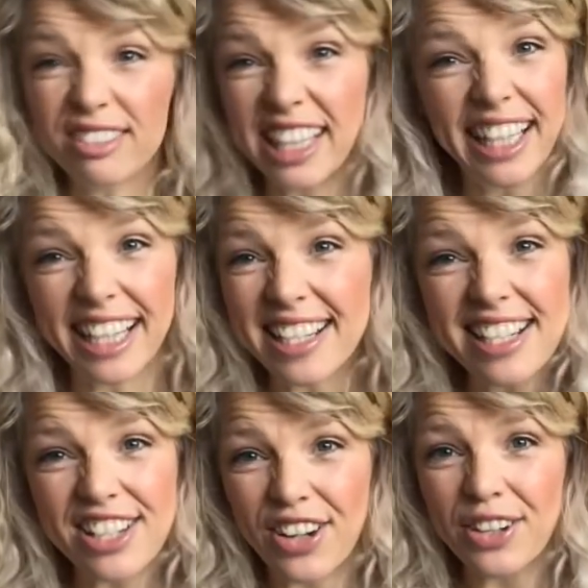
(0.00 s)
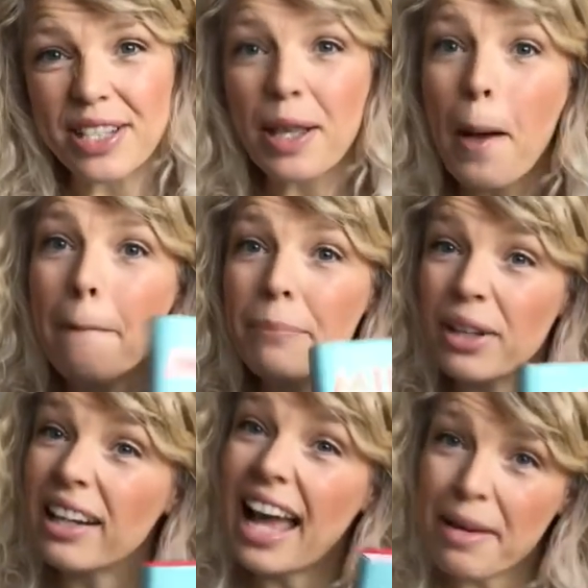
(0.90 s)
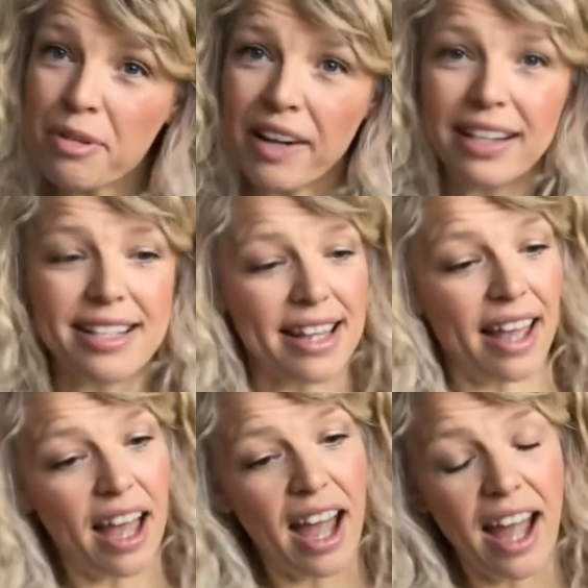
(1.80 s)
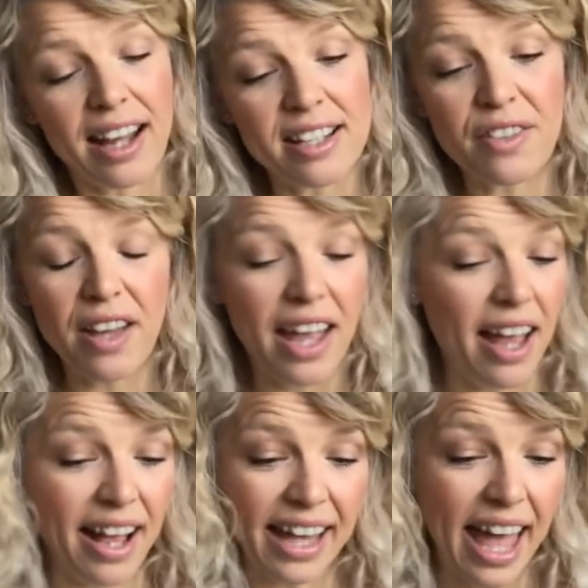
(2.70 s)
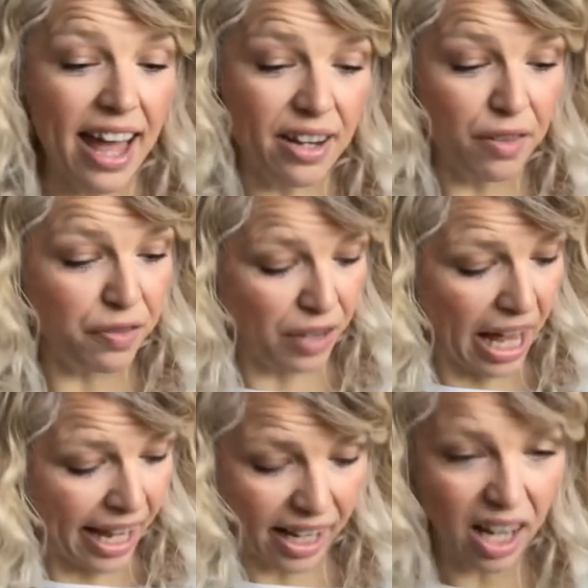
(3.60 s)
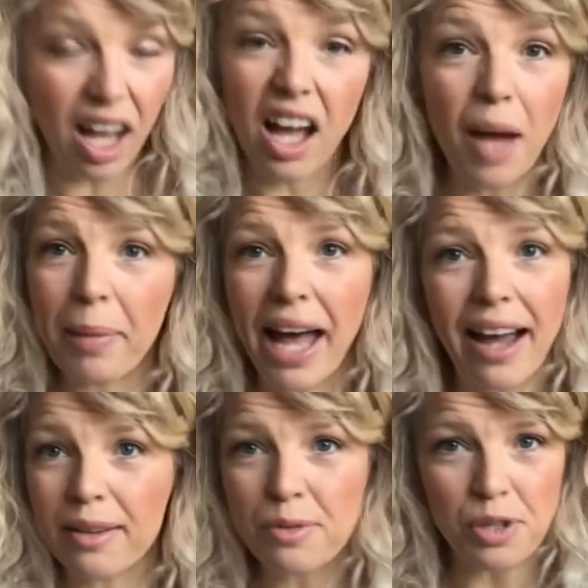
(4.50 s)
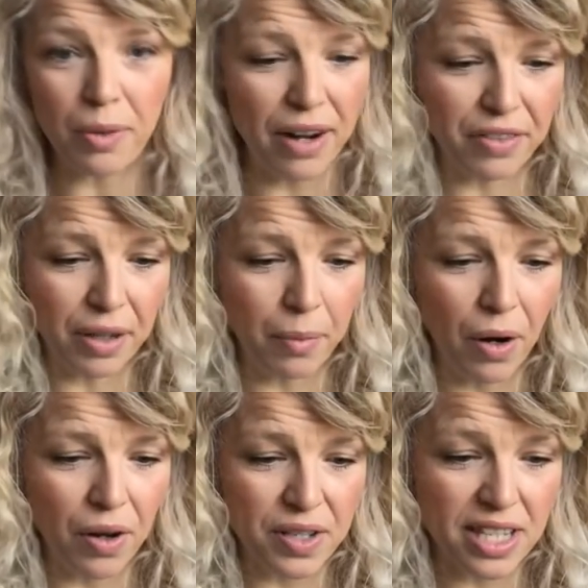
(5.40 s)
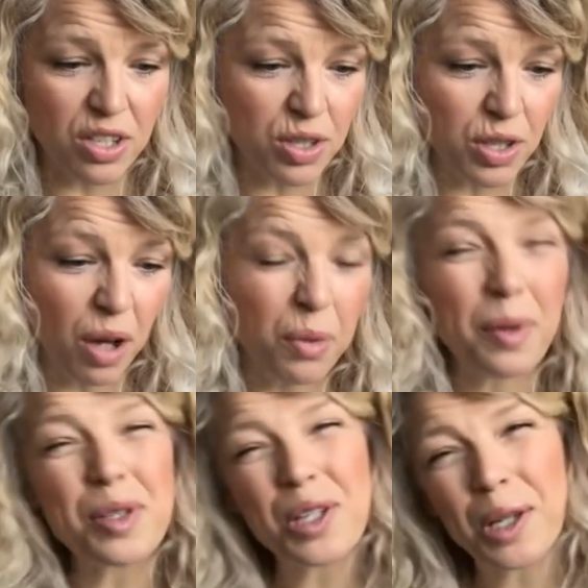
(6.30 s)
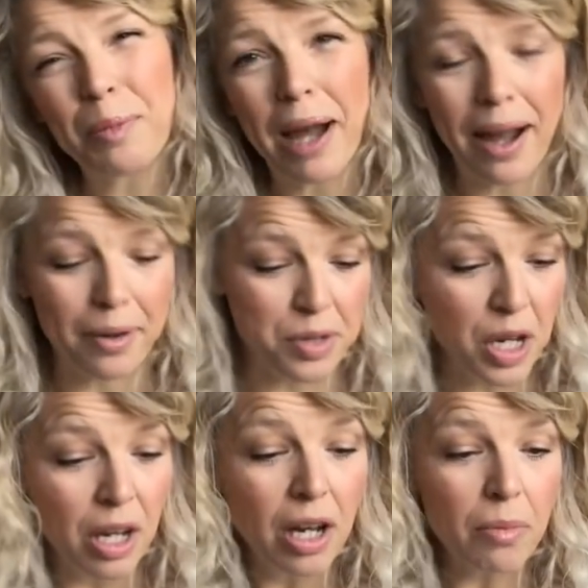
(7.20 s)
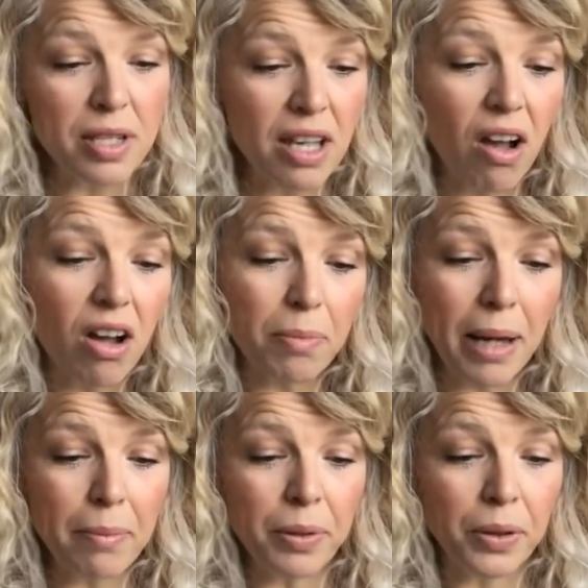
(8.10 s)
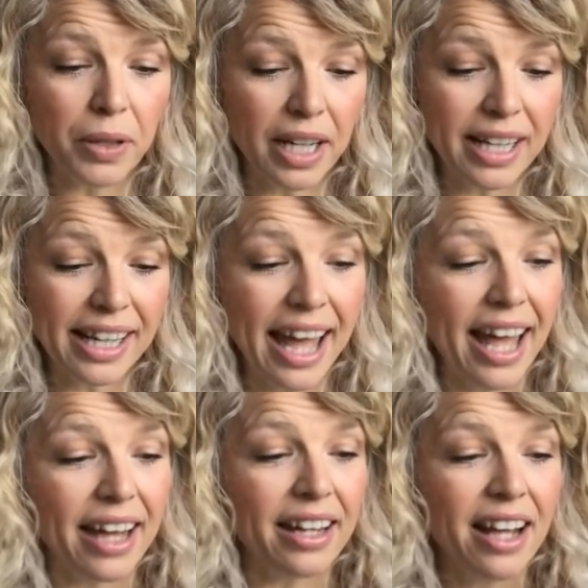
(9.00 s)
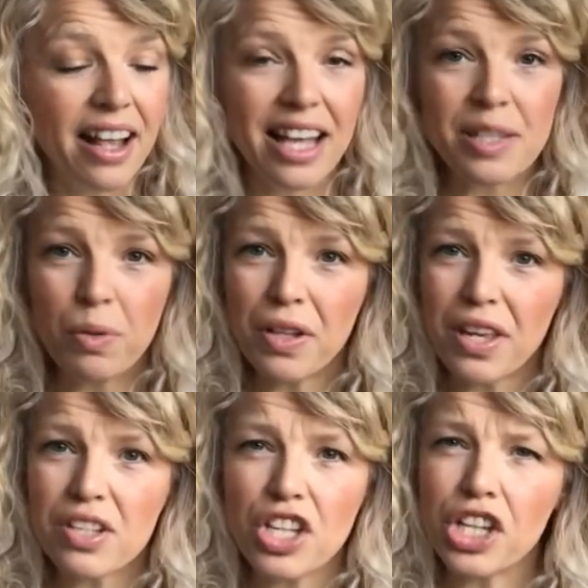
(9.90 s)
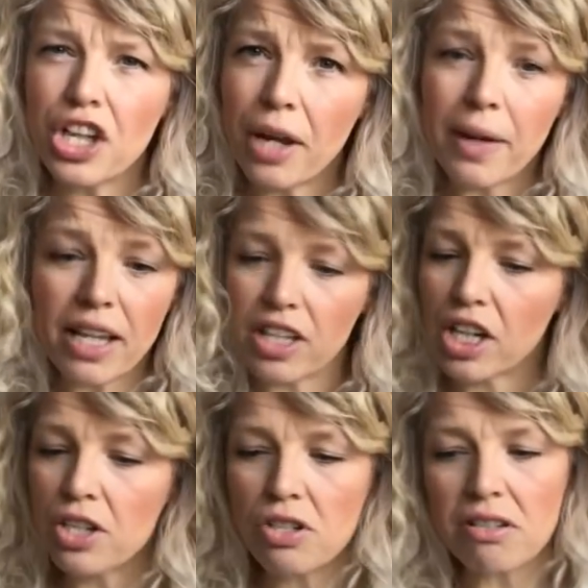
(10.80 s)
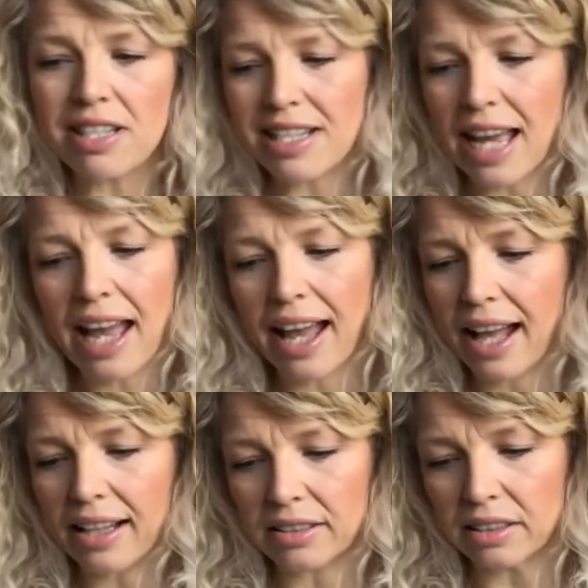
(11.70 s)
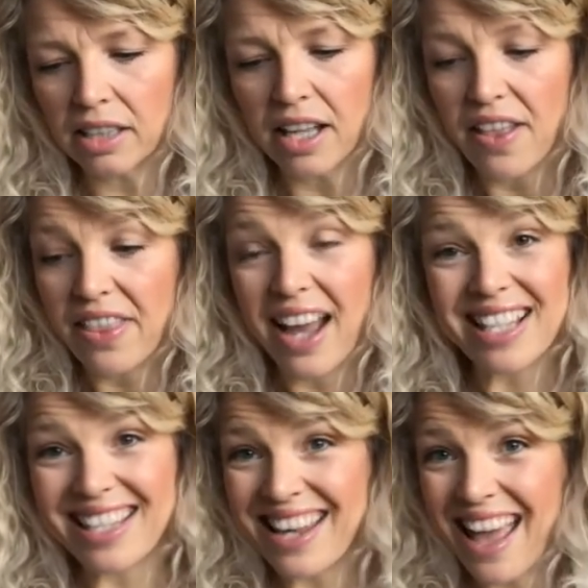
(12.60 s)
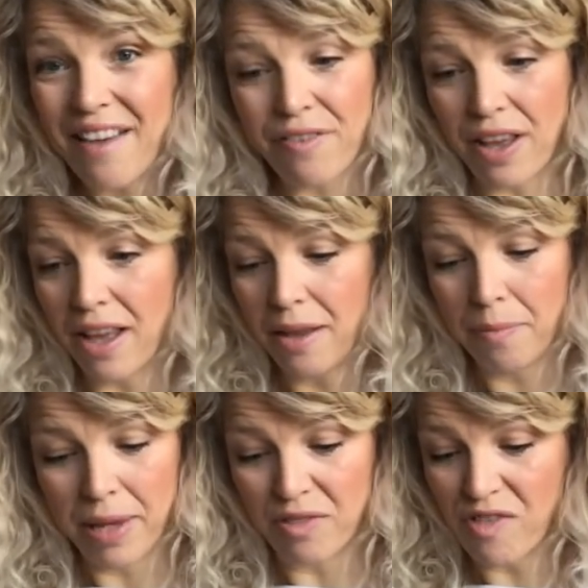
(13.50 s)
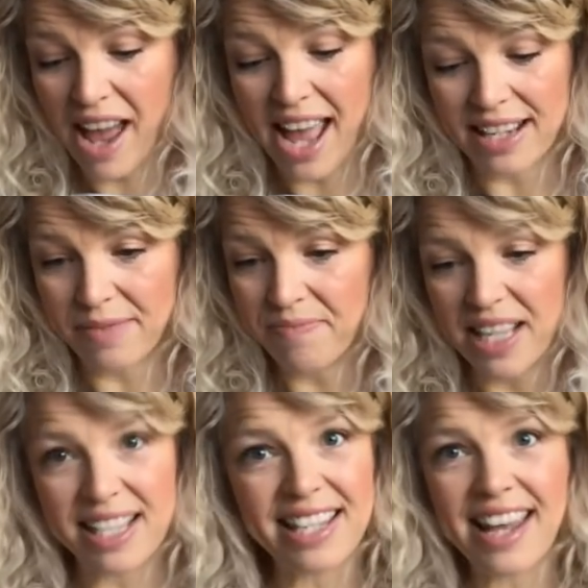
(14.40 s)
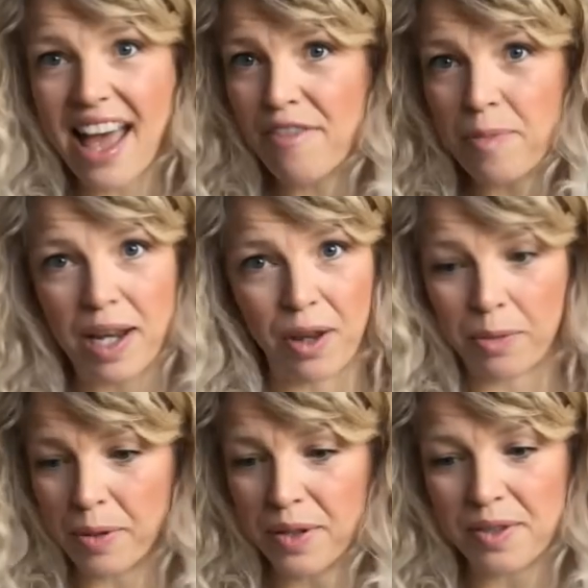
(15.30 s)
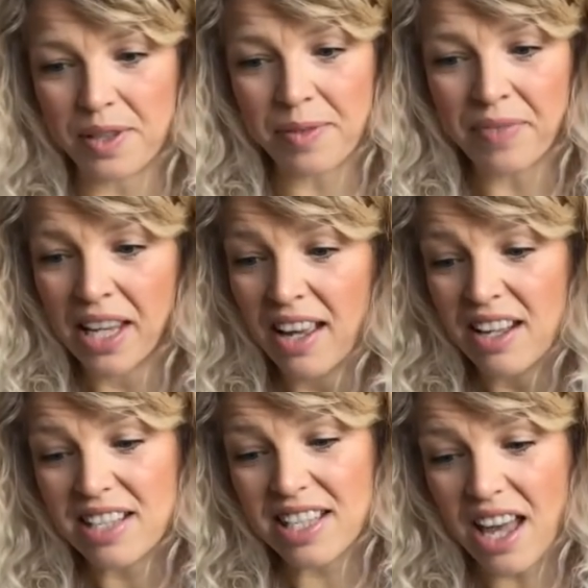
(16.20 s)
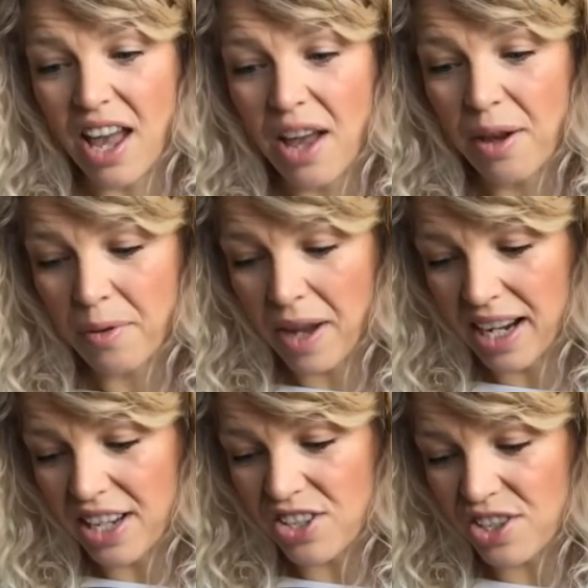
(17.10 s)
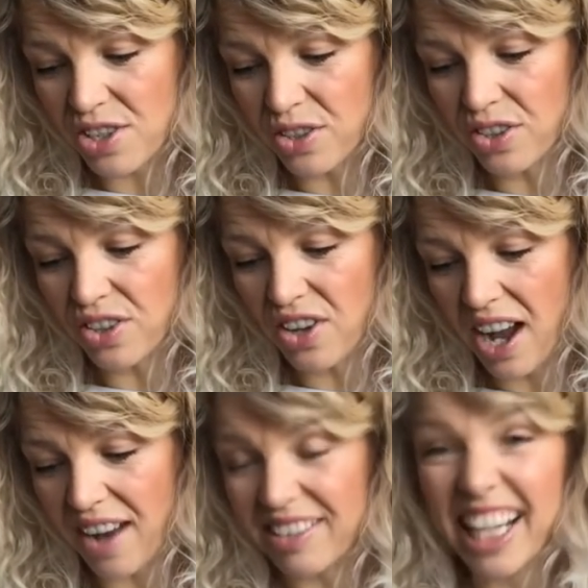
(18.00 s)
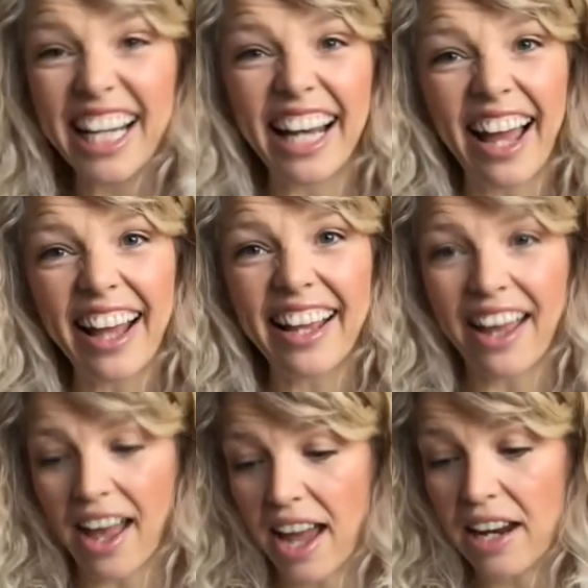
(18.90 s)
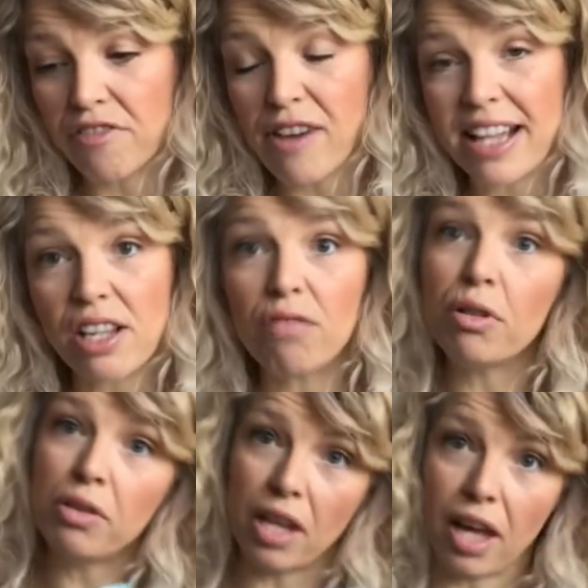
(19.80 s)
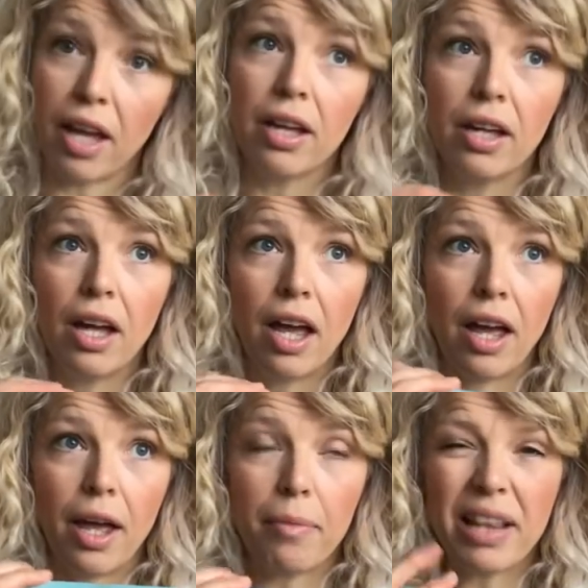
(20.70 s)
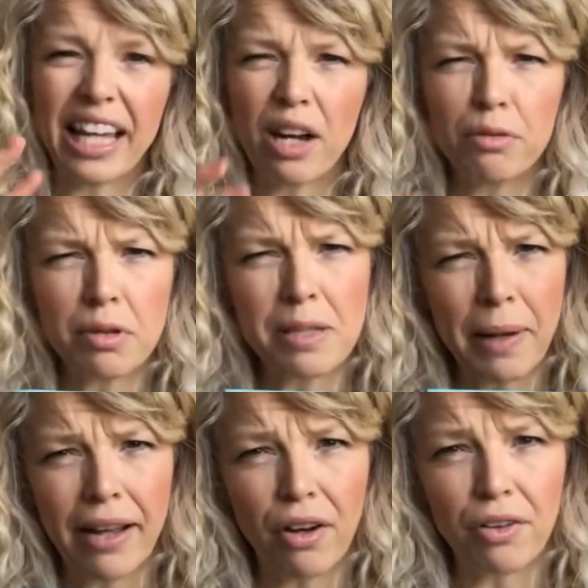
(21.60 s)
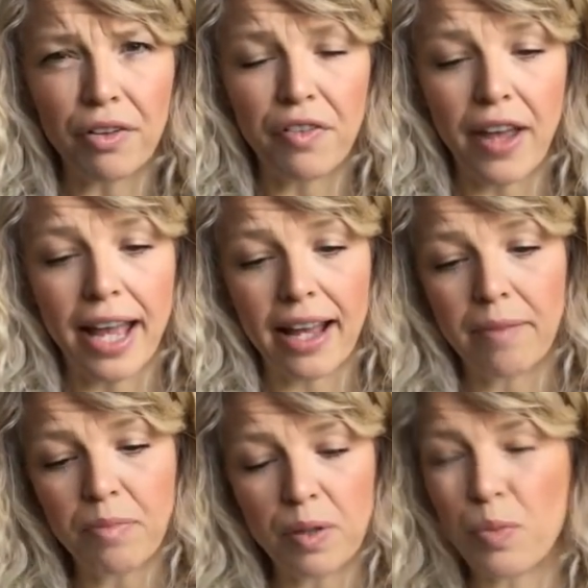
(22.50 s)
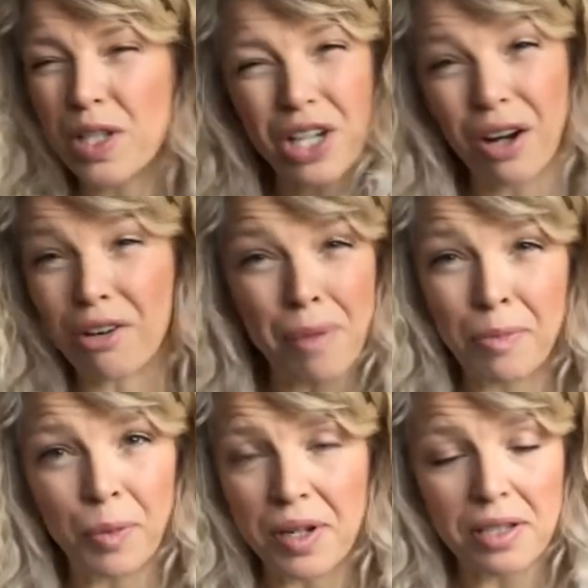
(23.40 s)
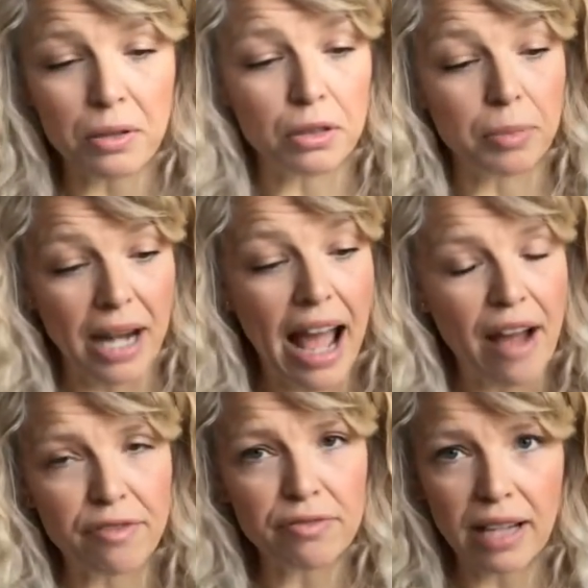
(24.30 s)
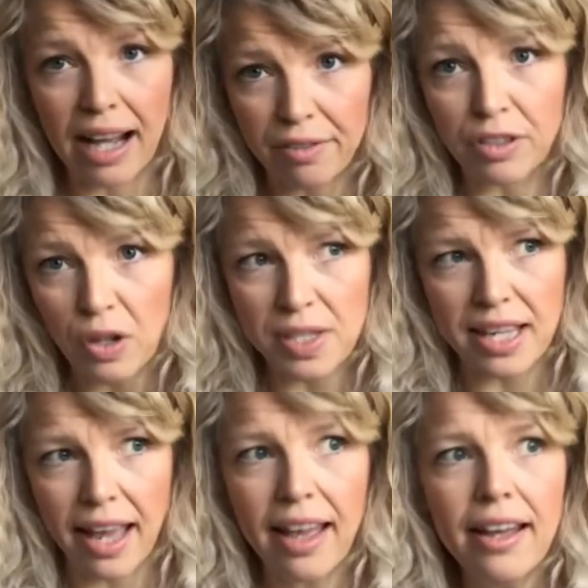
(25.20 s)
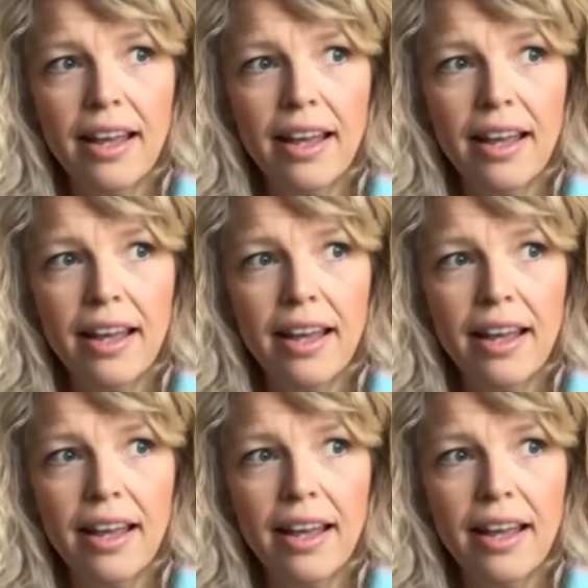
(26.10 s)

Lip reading: really into dogs, but I like Miranda. And again, for like a pound or whatever it was, it was £2. But it's a hardback book. And again, it's one of those, you know, you can just tell that has never been read, it's never been opened. So, and I just thought, I really like her, and I've read her other, like her autobiography, which I can't remember what it's called, but I have got it.